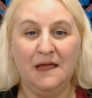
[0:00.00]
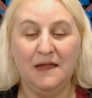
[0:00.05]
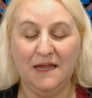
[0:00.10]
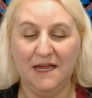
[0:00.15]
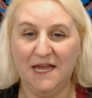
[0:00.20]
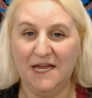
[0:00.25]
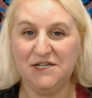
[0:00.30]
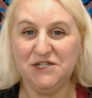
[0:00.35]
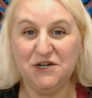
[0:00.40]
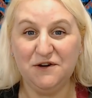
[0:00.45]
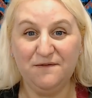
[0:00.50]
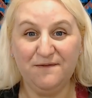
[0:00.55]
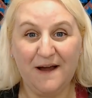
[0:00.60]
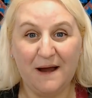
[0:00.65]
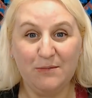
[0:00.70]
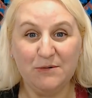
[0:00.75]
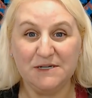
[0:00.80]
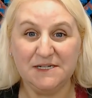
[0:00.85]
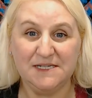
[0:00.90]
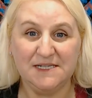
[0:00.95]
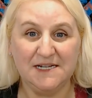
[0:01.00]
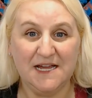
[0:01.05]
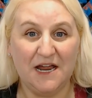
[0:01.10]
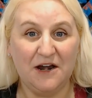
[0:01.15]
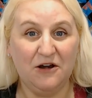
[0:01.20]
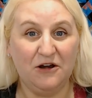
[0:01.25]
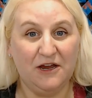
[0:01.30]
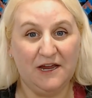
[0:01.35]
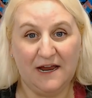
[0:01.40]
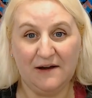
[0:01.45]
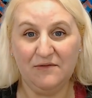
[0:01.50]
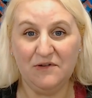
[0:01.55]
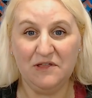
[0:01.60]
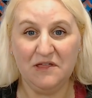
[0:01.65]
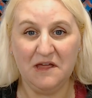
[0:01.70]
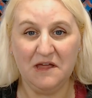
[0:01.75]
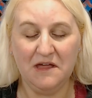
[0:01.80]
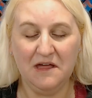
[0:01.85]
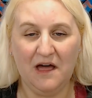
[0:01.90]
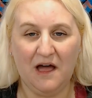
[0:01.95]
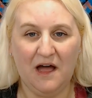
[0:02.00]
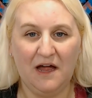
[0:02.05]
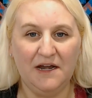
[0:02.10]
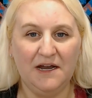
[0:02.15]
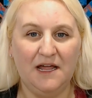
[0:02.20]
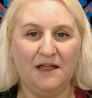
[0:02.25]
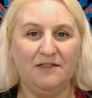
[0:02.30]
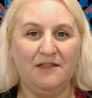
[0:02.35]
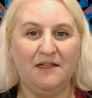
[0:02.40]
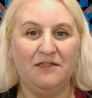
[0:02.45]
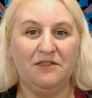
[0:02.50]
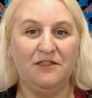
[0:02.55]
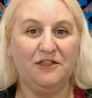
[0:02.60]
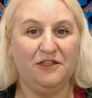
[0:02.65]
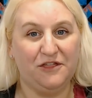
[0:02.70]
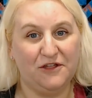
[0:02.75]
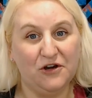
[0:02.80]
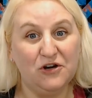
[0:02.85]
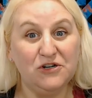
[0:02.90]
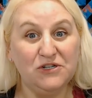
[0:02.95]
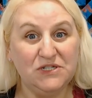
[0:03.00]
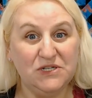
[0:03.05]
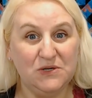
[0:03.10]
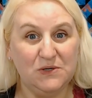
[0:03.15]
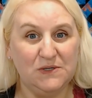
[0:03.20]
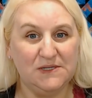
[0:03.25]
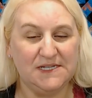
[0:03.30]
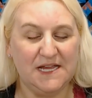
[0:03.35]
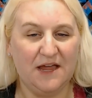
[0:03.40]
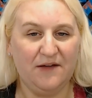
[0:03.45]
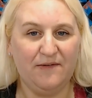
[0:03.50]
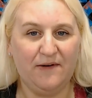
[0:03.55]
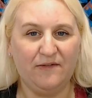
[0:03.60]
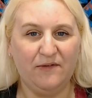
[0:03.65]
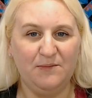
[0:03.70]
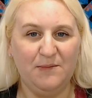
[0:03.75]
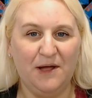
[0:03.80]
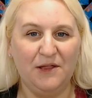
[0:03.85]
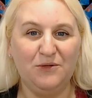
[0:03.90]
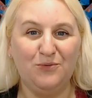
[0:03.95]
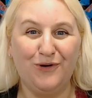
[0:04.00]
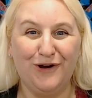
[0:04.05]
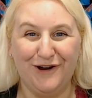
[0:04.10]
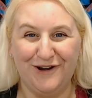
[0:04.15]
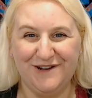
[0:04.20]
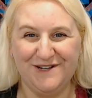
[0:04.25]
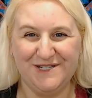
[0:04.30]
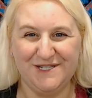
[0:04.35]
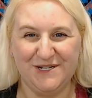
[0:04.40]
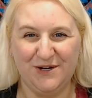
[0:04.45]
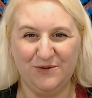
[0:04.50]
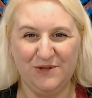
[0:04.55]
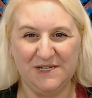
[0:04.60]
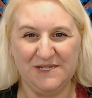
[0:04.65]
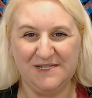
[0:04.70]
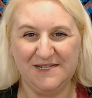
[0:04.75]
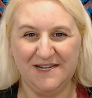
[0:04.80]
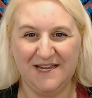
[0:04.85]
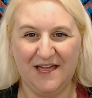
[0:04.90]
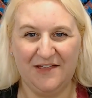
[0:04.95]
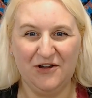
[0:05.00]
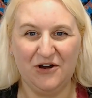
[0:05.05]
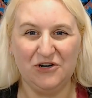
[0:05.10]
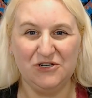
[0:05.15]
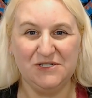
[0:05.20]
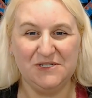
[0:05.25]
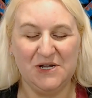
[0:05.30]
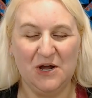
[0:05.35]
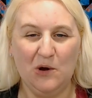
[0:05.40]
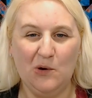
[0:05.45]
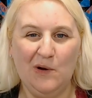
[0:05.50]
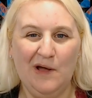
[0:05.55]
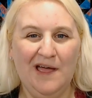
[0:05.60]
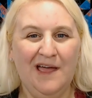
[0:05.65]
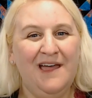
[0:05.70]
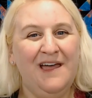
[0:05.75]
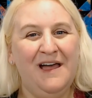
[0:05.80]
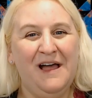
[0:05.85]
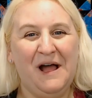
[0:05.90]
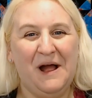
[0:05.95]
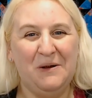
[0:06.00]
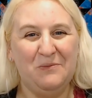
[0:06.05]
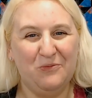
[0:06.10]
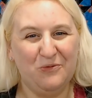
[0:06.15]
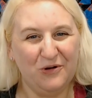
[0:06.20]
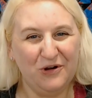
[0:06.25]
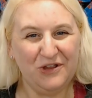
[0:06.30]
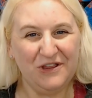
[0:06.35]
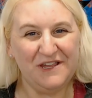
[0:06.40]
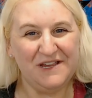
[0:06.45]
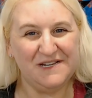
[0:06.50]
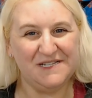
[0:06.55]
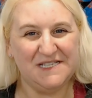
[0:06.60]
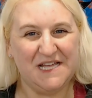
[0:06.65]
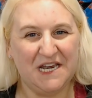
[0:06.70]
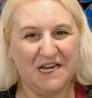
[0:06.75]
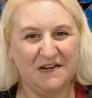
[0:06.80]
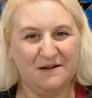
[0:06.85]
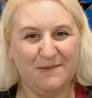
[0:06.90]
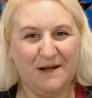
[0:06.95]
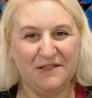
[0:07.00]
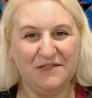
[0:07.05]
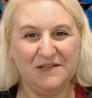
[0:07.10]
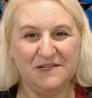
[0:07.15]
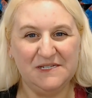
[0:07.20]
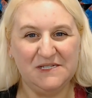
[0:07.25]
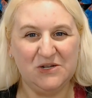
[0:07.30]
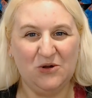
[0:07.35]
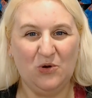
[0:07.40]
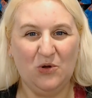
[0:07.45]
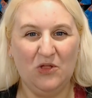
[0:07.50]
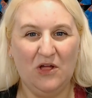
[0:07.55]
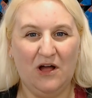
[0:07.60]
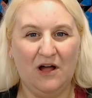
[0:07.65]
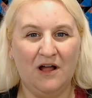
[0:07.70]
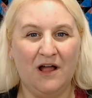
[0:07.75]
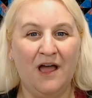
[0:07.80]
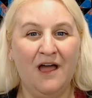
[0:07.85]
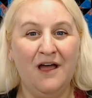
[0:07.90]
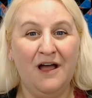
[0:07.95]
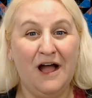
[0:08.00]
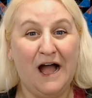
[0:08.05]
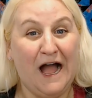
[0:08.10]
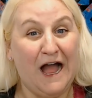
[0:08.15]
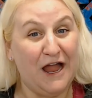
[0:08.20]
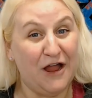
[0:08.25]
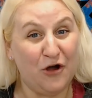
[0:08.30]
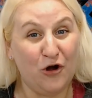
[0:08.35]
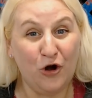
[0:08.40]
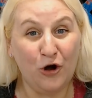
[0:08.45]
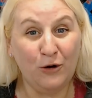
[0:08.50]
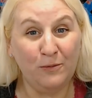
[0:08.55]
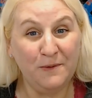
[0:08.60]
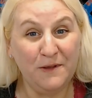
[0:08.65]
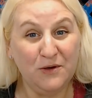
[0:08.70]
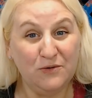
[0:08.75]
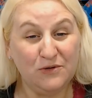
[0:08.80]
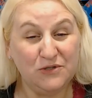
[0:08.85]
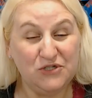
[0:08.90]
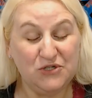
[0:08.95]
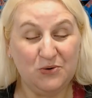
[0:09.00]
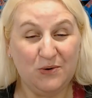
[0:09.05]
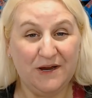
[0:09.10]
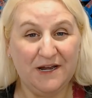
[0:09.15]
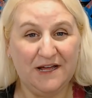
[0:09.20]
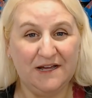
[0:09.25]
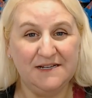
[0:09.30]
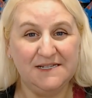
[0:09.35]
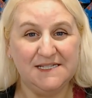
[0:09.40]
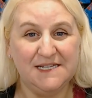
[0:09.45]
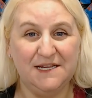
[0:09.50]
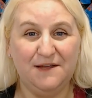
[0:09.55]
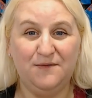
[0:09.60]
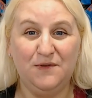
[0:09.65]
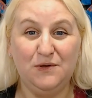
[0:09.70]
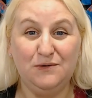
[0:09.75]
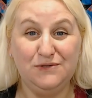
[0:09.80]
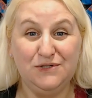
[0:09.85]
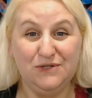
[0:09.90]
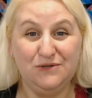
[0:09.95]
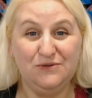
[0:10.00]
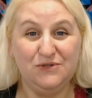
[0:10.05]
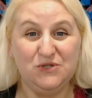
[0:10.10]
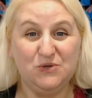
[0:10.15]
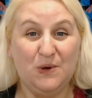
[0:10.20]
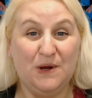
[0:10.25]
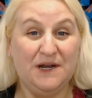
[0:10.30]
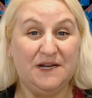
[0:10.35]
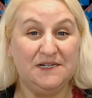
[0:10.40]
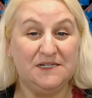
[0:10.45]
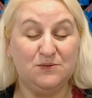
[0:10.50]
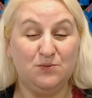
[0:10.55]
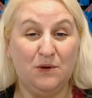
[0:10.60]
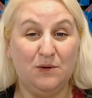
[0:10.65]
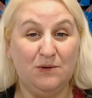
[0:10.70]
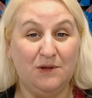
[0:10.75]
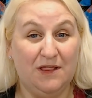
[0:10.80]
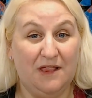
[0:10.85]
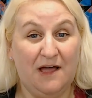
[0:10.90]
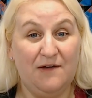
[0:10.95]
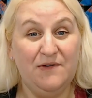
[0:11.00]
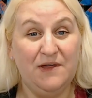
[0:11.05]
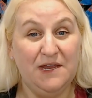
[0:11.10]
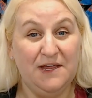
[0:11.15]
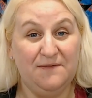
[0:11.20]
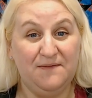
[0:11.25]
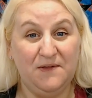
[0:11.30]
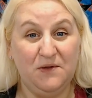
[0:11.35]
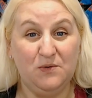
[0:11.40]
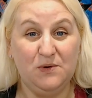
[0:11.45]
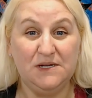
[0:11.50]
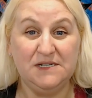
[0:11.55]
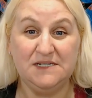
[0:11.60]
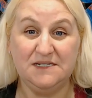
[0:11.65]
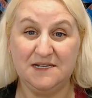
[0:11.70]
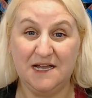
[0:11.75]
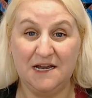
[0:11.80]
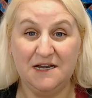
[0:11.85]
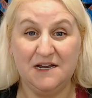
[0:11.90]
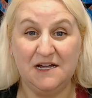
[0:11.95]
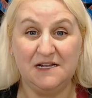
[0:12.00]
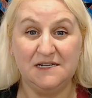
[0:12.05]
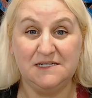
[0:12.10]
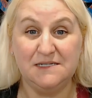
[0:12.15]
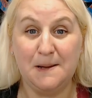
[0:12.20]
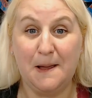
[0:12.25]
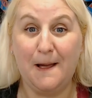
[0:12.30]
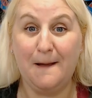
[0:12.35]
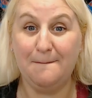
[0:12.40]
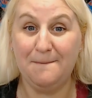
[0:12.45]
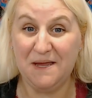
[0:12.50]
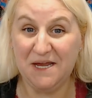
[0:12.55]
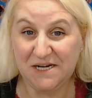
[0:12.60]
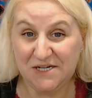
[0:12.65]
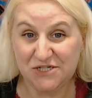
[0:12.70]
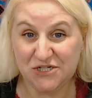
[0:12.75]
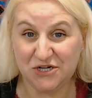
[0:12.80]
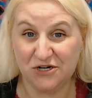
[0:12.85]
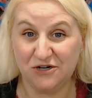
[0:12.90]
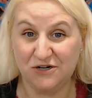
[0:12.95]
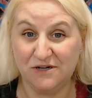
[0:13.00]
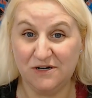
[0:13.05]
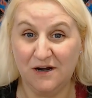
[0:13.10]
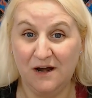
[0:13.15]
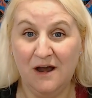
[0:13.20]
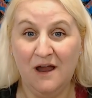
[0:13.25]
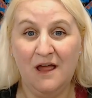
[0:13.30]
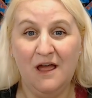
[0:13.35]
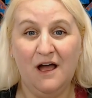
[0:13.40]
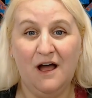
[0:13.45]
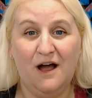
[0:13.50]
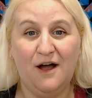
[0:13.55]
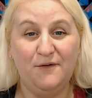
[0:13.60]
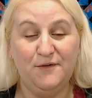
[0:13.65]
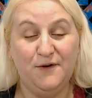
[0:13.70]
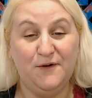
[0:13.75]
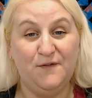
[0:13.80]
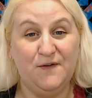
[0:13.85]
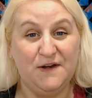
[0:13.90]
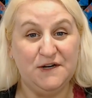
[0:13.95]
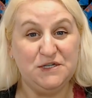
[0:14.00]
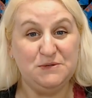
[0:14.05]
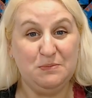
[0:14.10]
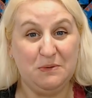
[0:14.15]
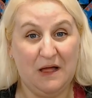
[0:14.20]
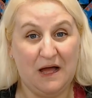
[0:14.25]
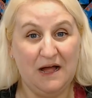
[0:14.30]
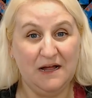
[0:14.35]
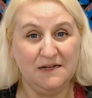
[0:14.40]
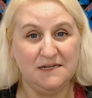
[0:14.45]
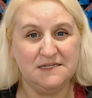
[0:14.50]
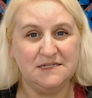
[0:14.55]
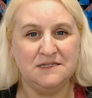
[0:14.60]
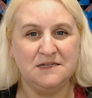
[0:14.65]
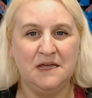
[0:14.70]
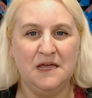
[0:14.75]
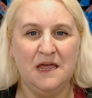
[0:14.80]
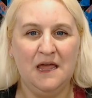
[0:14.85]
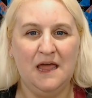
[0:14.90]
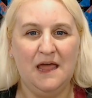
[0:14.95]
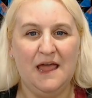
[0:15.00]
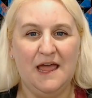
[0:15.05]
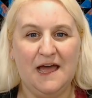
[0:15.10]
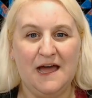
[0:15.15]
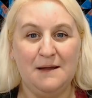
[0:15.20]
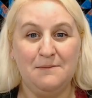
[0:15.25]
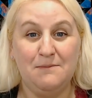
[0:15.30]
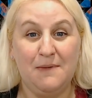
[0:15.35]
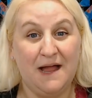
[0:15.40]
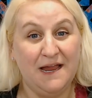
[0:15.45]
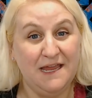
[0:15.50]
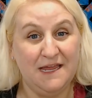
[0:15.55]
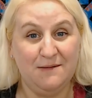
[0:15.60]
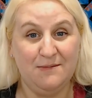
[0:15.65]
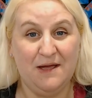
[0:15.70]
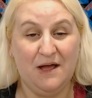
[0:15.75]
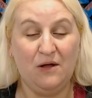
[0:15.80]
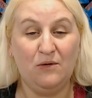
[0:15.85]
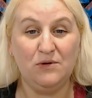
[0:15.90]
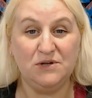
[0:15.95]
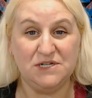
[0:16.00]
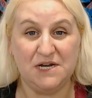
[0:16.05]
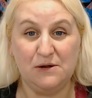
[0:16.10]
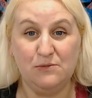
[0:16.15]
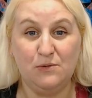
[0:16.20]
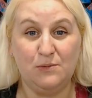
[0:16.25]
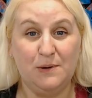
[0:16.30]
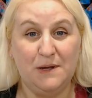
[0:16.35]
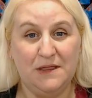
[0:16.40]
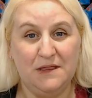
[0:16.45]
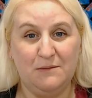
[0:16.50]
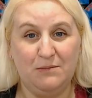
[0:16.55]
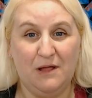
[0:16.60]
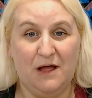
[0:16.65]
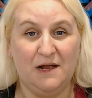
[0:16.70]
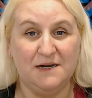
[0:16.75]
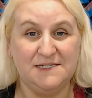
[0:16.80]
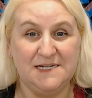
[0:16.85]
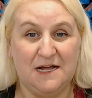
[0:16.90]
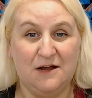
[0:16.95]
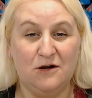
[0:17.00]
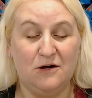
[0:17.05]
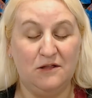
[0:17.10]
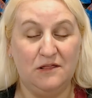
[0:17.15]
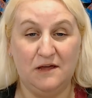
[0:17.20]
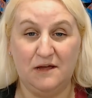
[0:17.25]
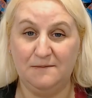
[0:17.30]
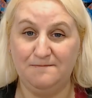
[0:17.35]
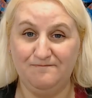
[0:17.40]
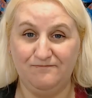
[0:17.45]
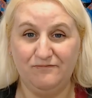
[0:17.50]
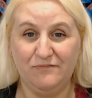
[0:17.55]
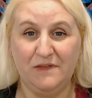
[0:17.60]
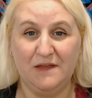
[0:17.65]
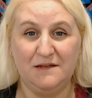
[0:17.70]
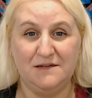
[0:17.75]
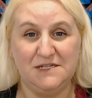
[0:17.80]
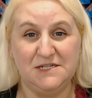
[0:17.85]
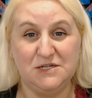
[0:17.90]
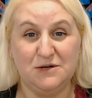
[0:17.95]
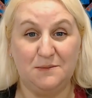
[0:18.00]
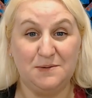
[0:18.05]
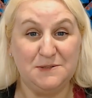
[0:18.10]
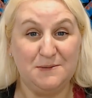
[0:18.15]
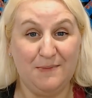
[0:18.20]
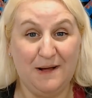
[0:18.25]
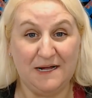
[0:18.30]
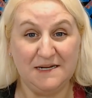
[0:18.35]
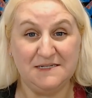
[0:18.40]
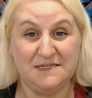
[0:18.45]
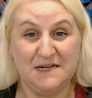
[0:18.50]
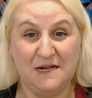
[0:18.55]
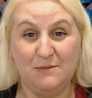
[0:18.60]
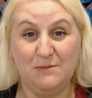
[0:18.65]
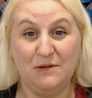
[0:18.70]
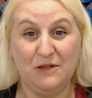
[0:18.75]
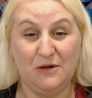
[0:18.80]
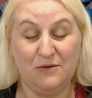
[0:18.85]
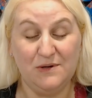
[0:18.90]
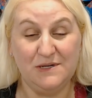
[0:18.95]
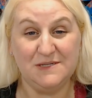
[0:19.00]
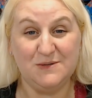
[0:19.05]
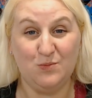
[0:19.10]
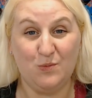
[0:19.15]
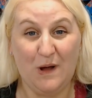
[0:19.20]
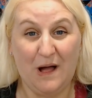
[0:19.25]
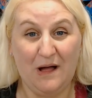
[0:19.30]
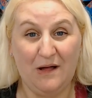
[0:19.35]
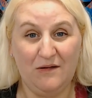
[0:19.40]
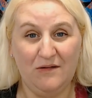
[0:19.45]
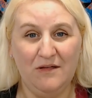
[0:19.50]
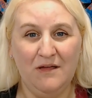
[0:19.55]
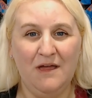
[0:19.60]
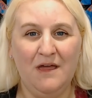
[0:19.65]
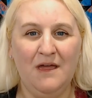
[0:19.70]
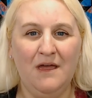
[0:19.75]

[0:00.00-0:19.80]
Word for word: get your fabrics together, get everything cut, and then the third Tuesday of every month, we're going to sew this together. So I'm really excited about this sew along. I hope you will join us. If you do join us, we would love it if you would send us a picture of your finished blocks at my email, which I will put in the blog down, or the description box down below as well.